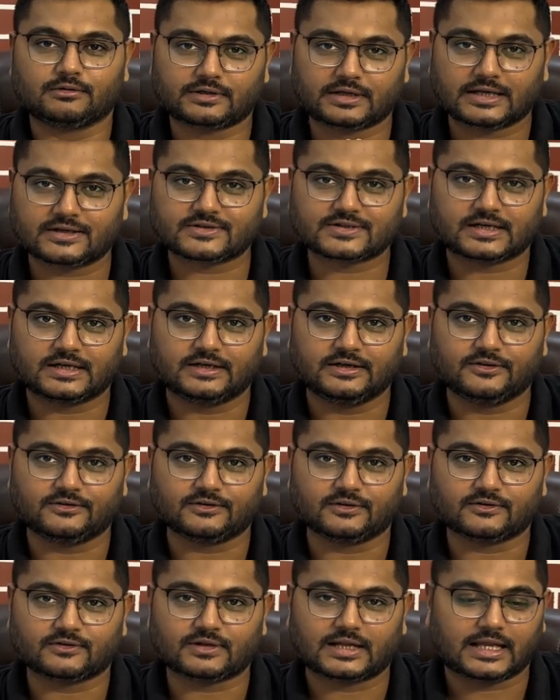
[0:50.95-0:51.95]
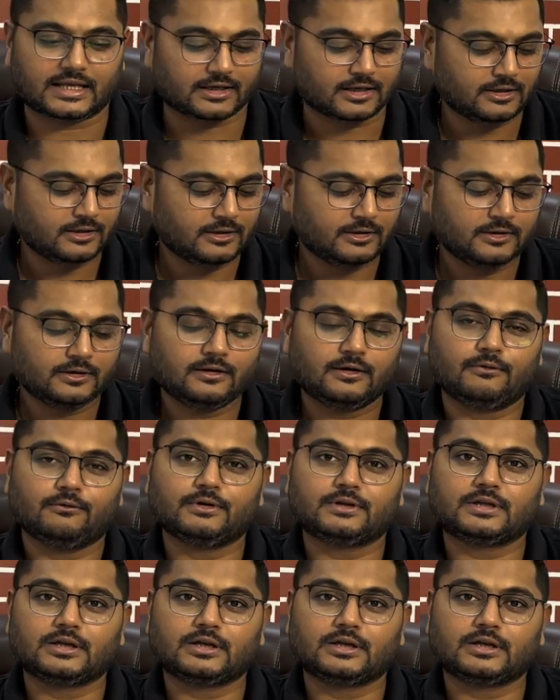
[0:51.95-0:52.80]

test conditions like with